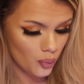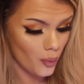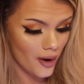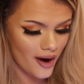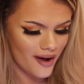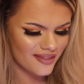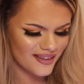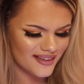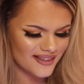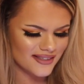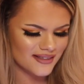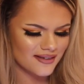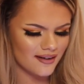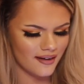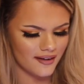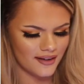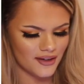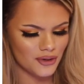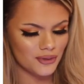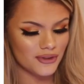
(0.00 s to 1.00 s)
Where are they
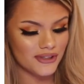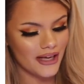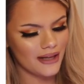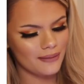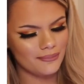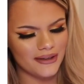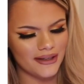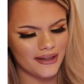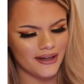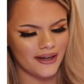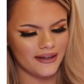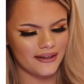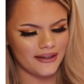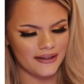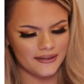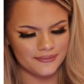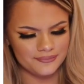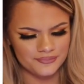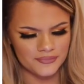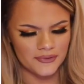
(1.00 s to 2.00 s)
stuck? You tell me,
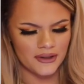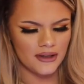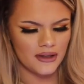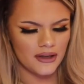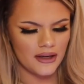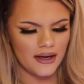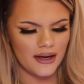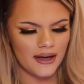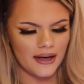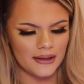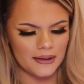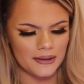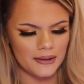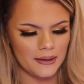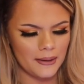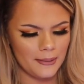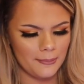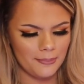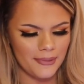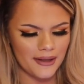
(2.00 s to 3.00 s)
honey. Hi.
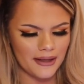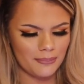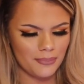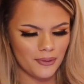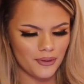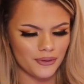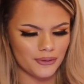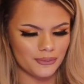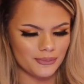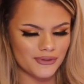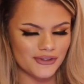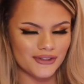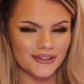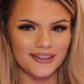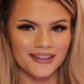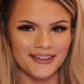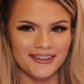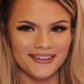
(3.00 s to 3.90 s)
Big boobs.